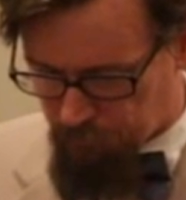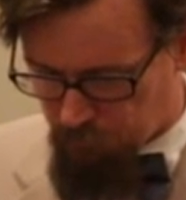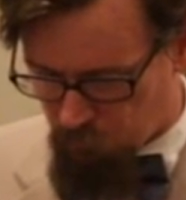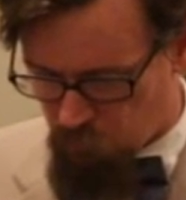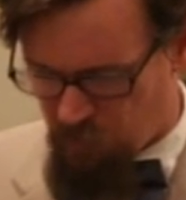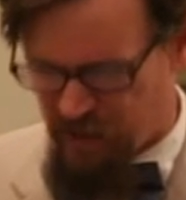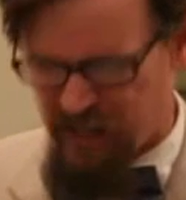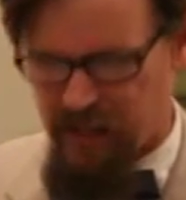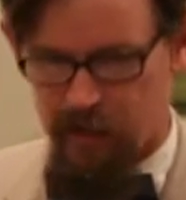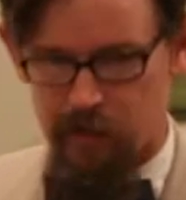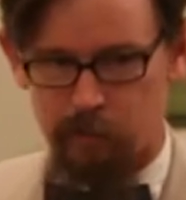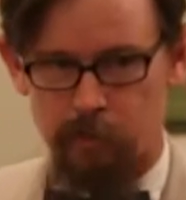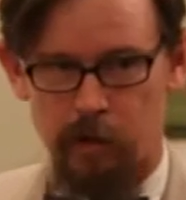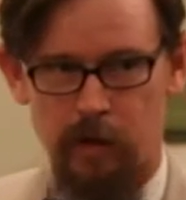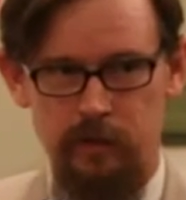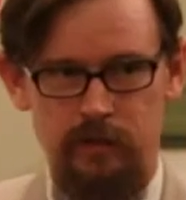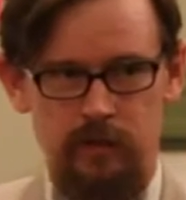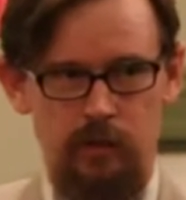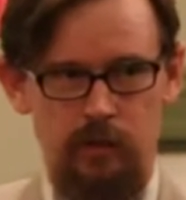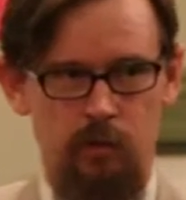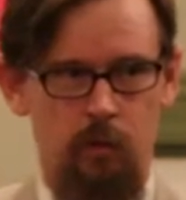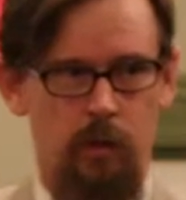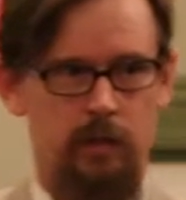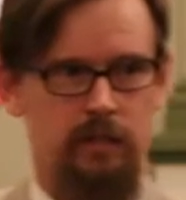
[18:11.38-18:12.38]
out of the
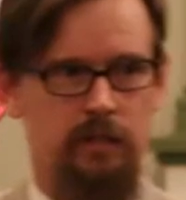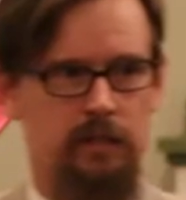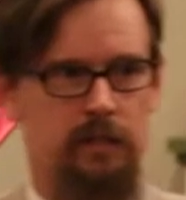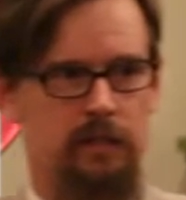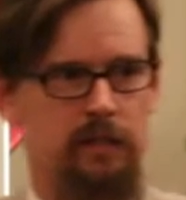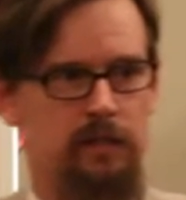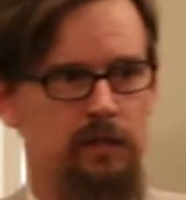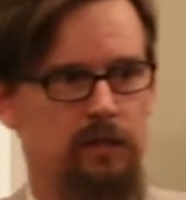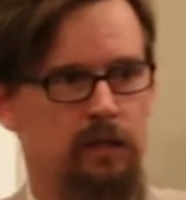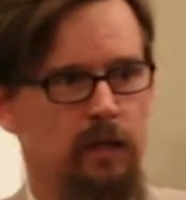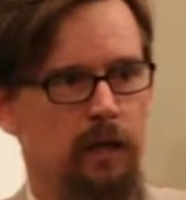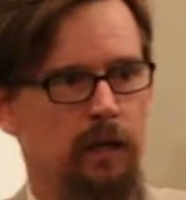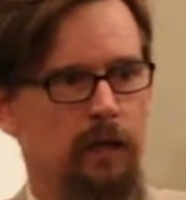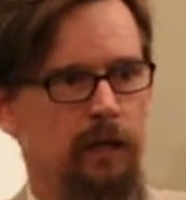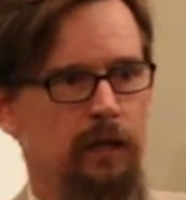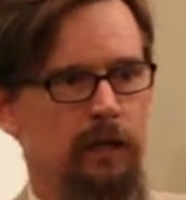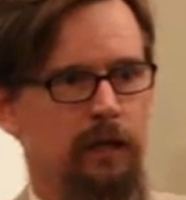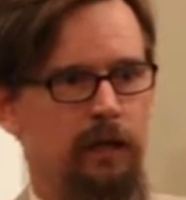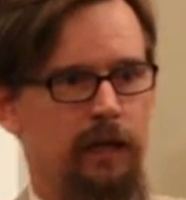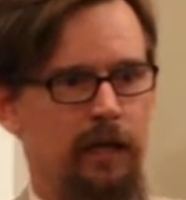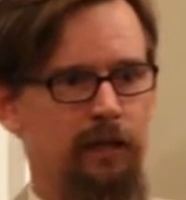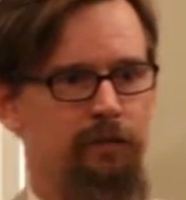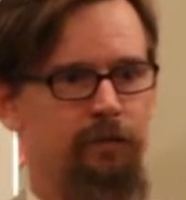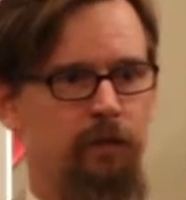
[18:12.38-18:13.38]
box, the question is,
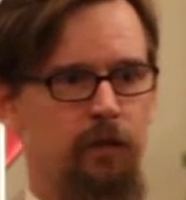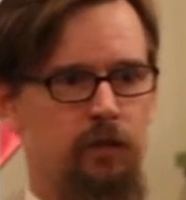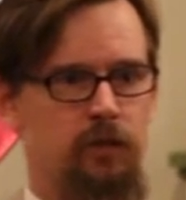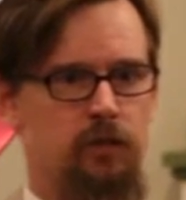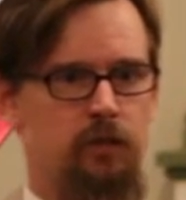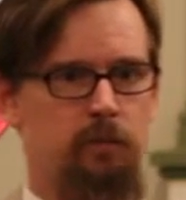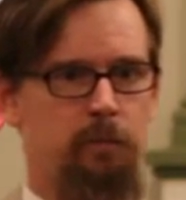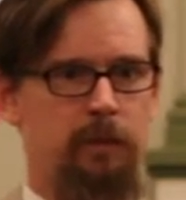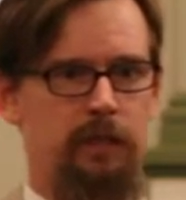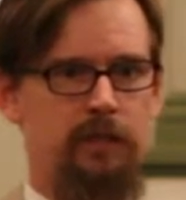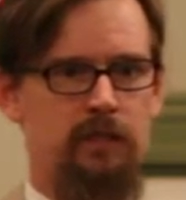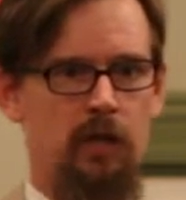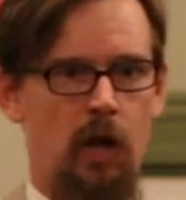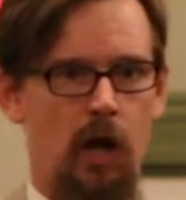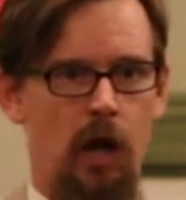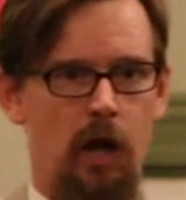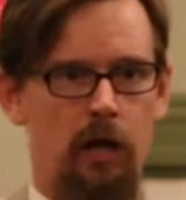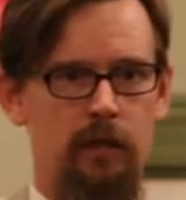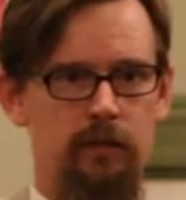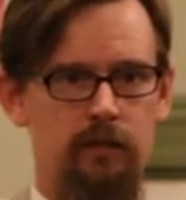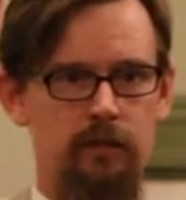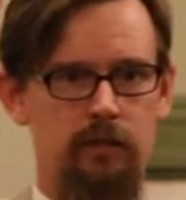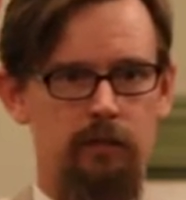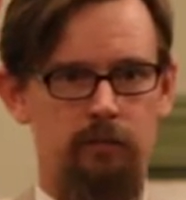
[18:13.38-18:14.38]
can virtue be
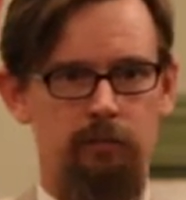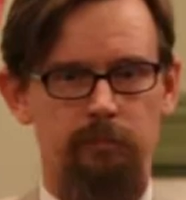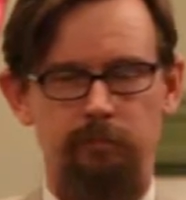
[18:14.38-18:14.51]
taught?